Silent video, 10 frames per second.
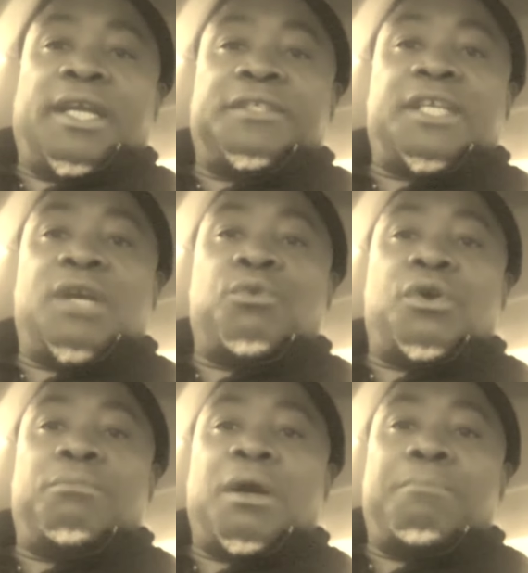And saying,
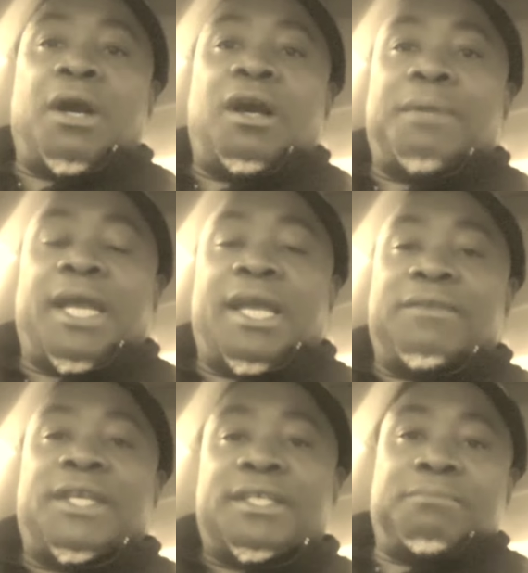well, my mom
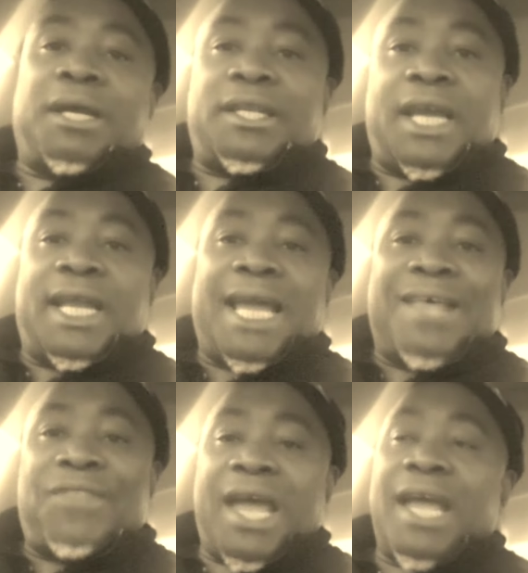had this, my dad
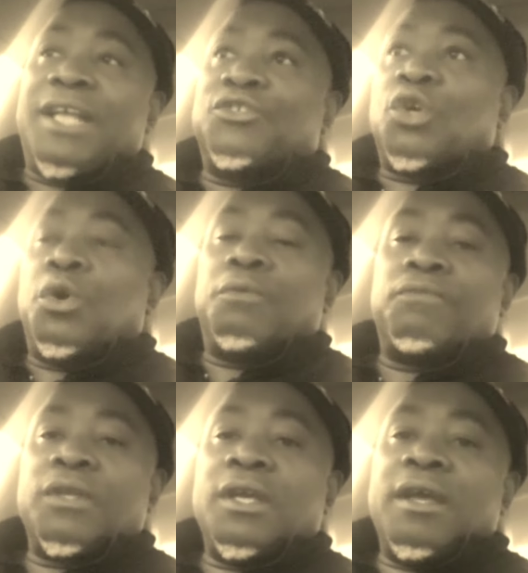had that, and so
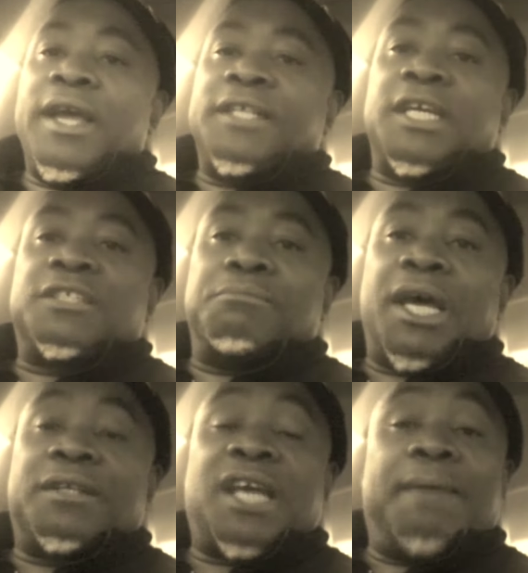it's just a
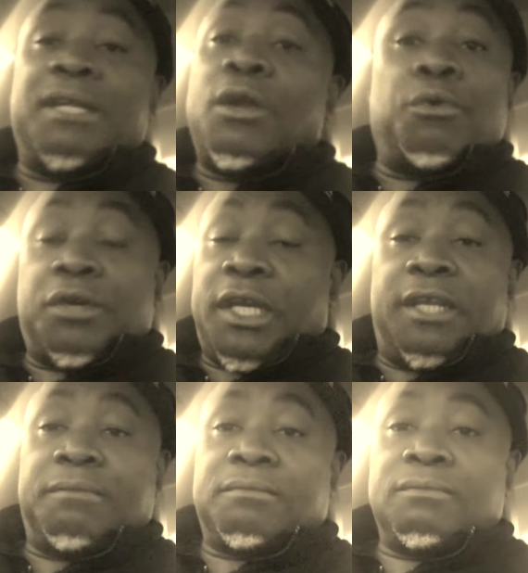matter of time that I'm gonna
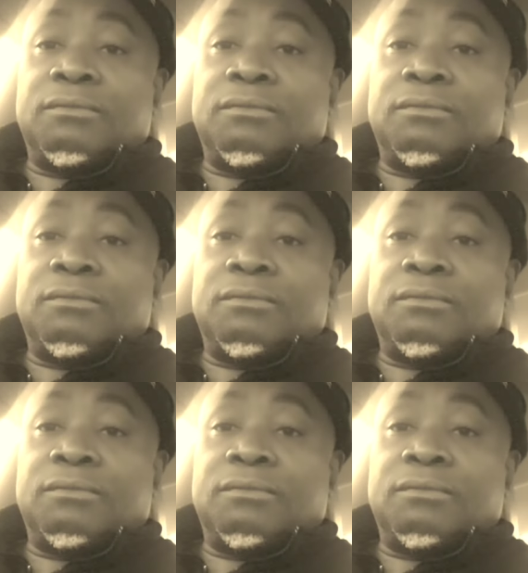get it.